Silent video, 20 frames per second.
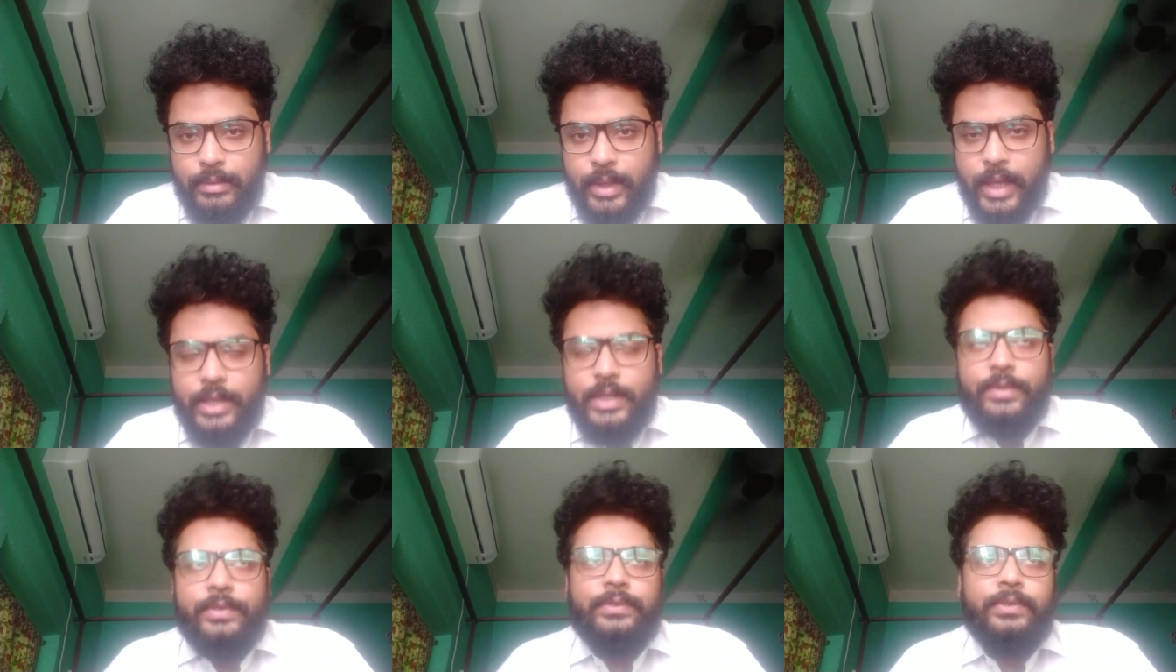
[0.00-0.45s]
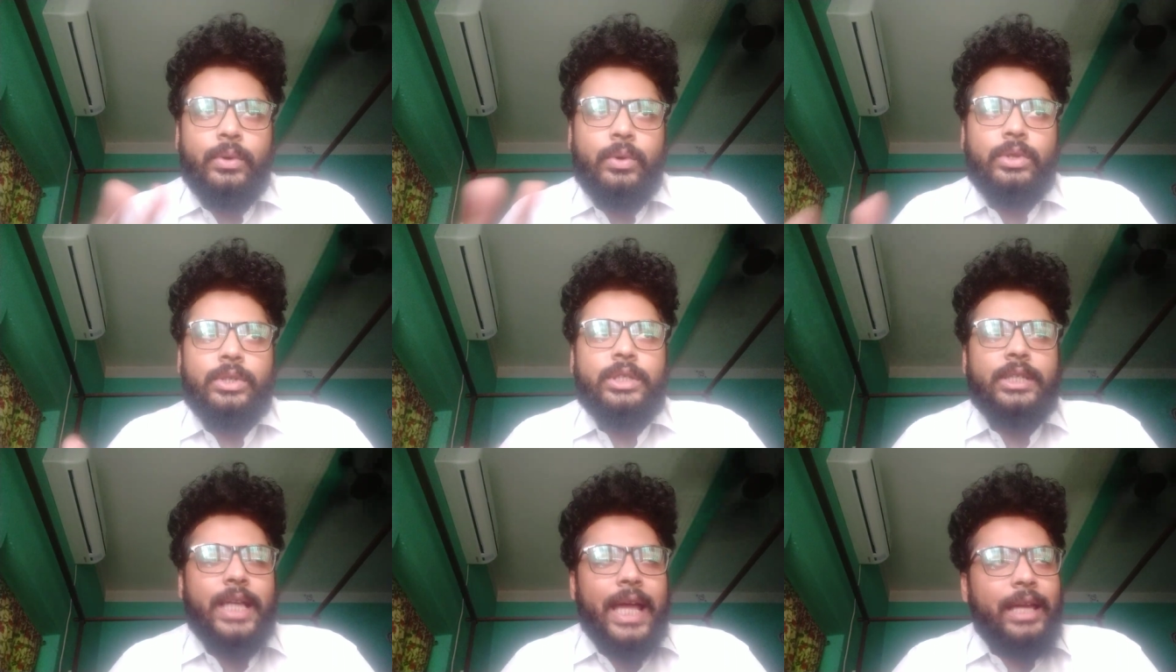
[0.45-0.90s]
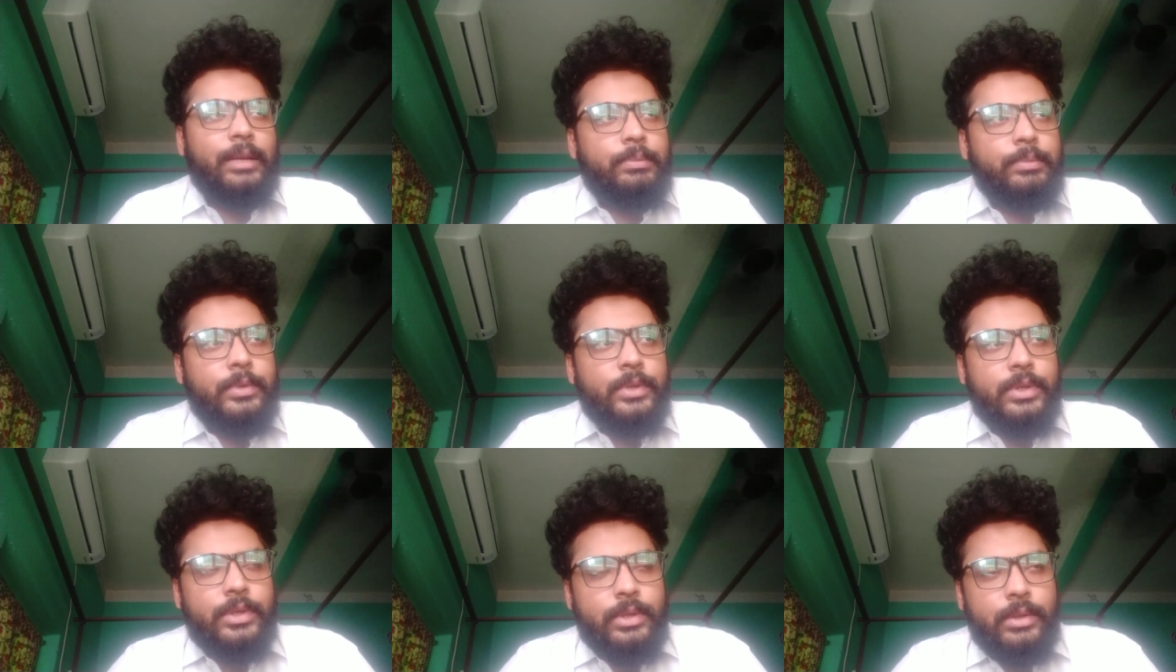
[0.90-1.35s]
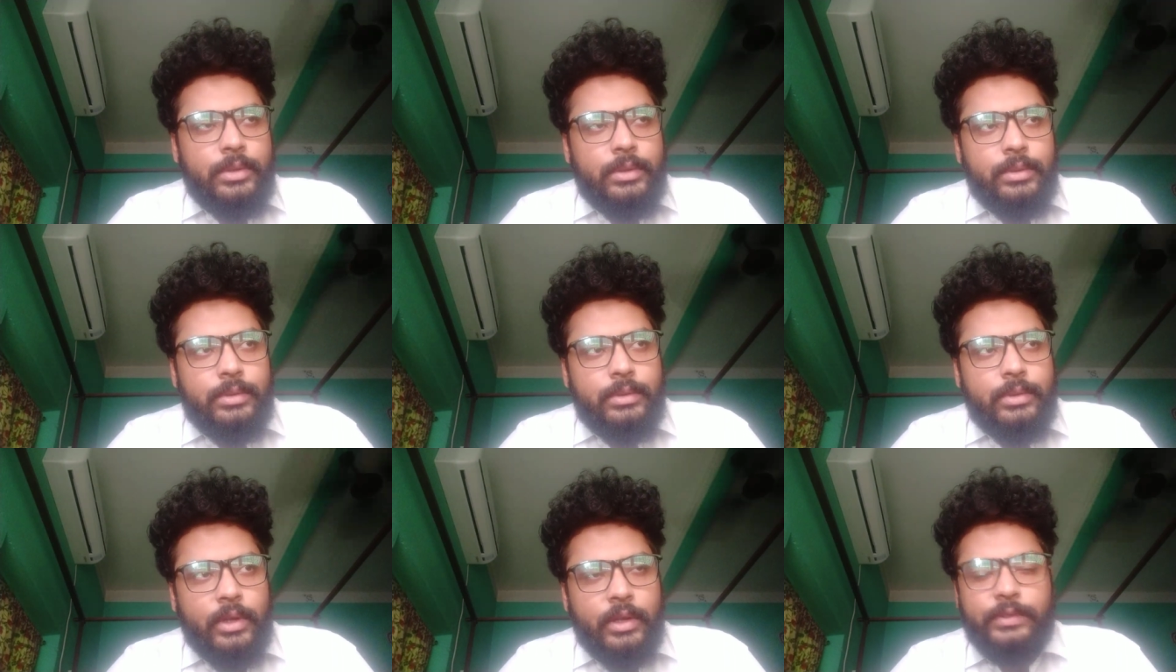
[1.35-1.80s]
has four types
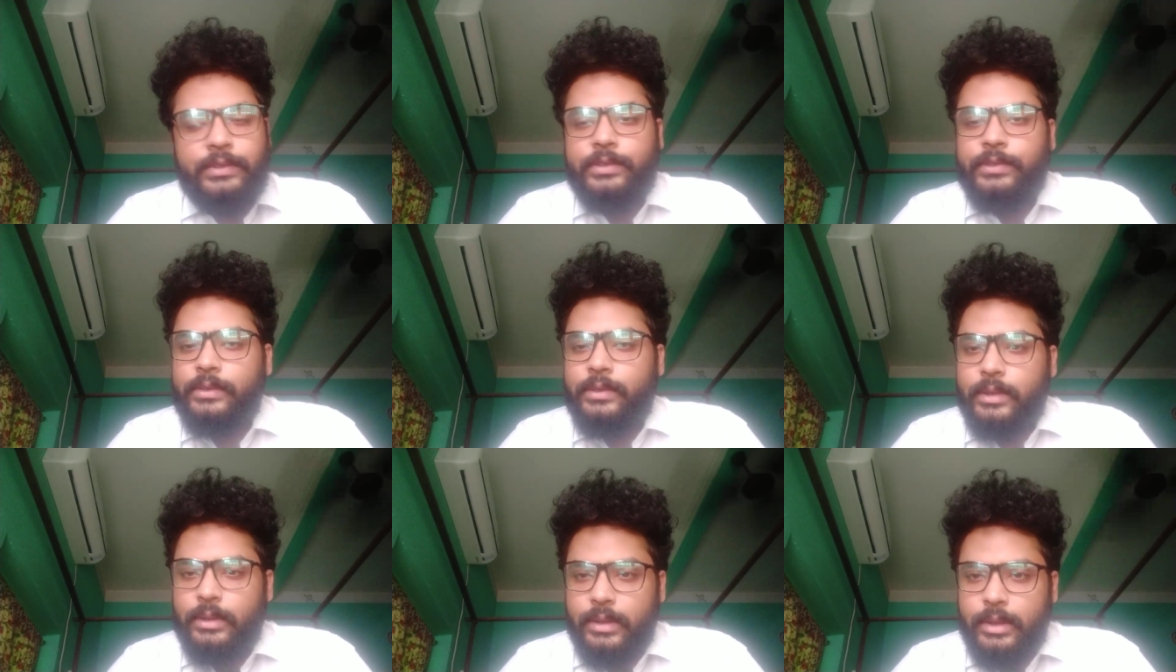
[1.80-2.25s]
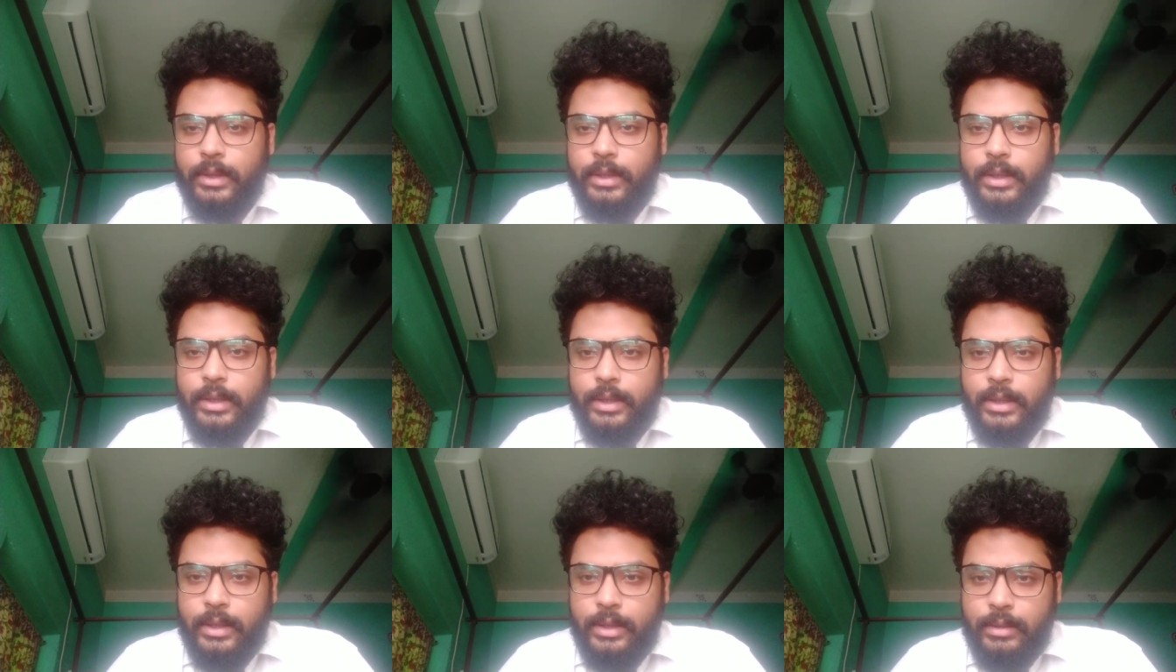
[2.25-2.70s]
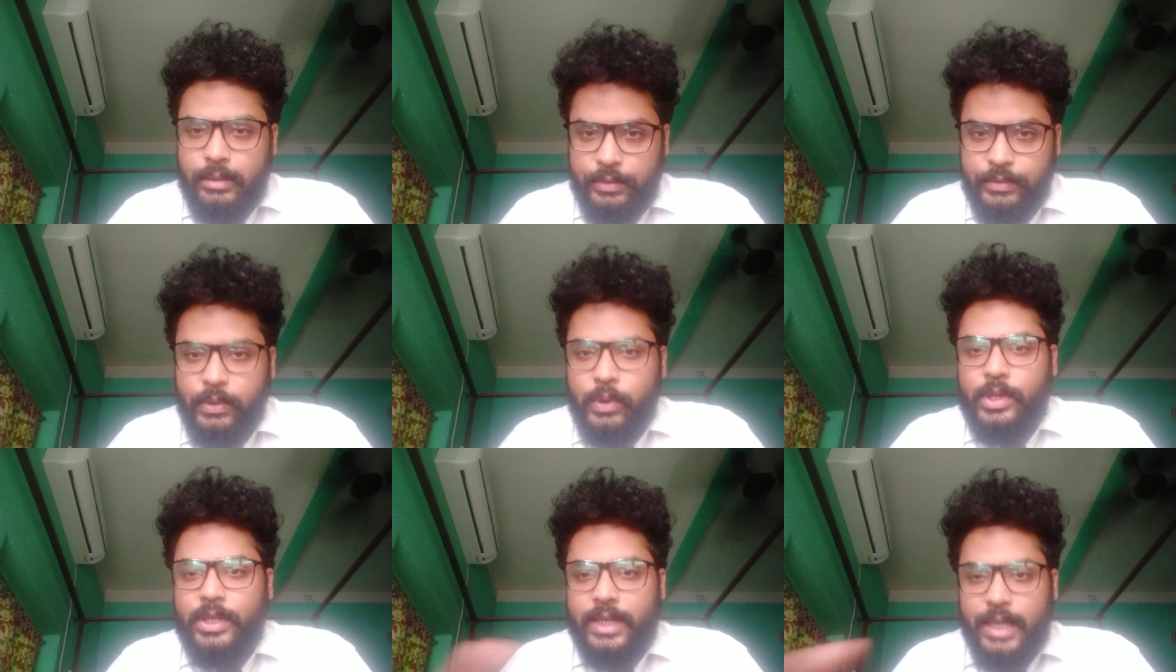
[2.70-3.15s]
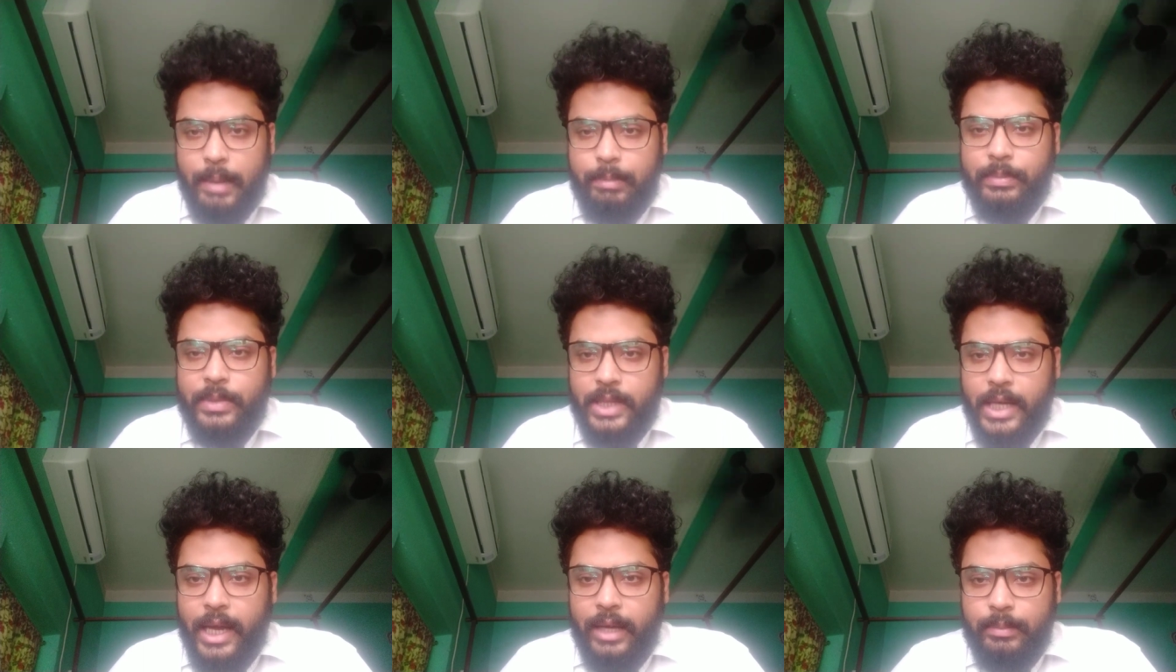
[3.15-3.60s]
of four
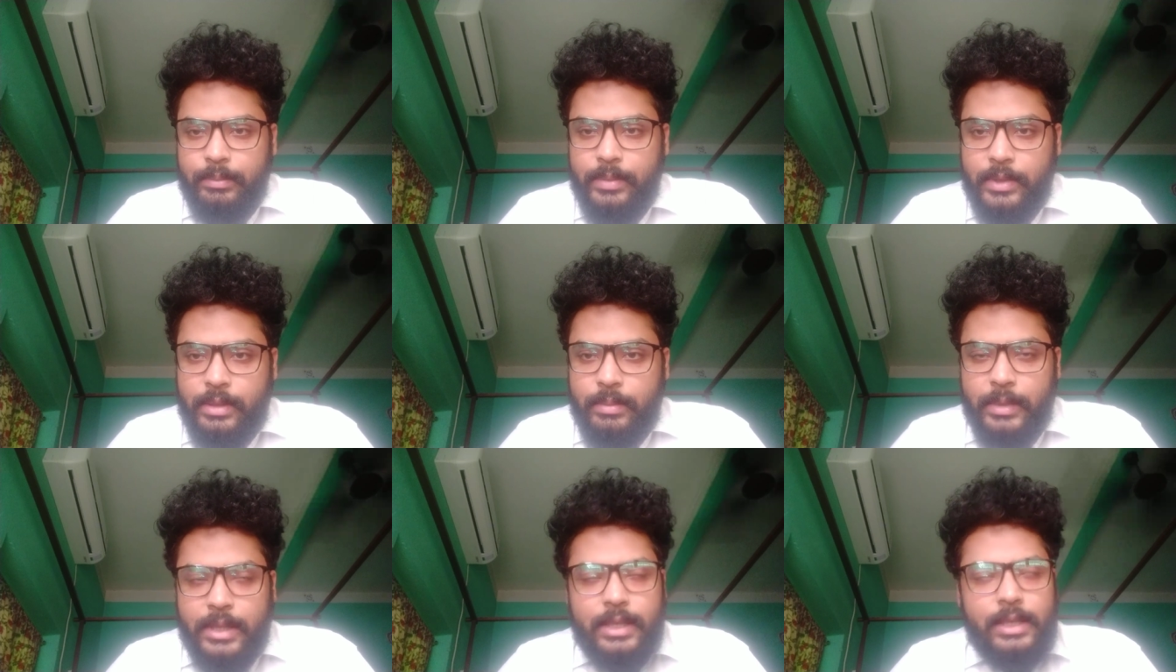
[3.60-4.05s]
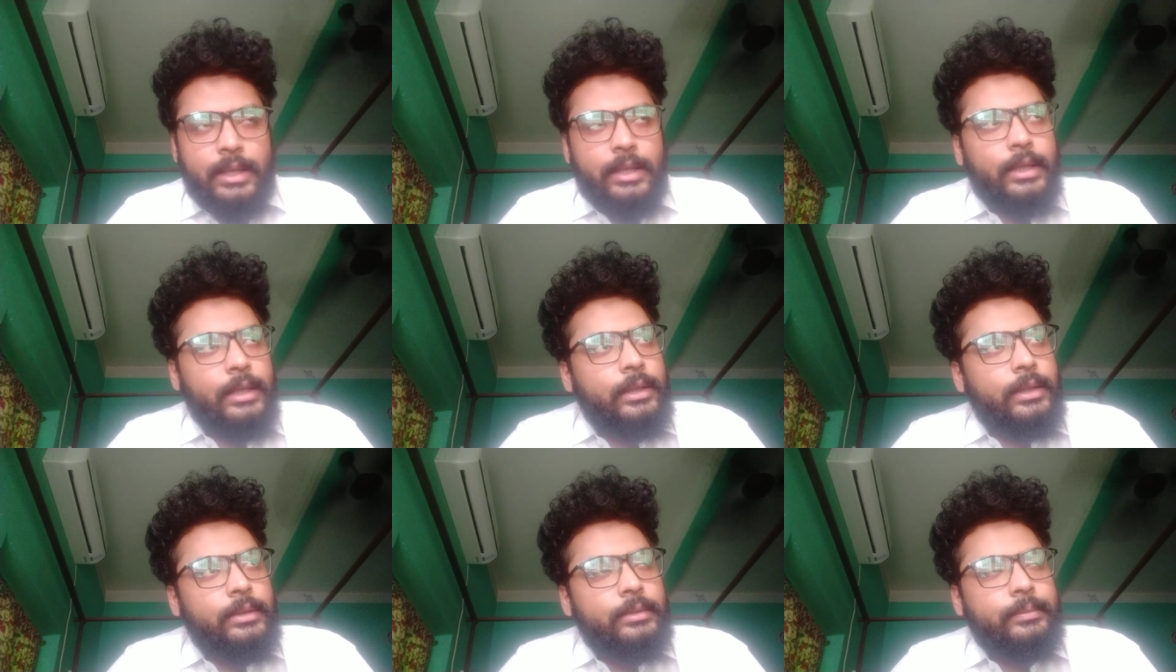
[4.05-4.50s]
subtypes basically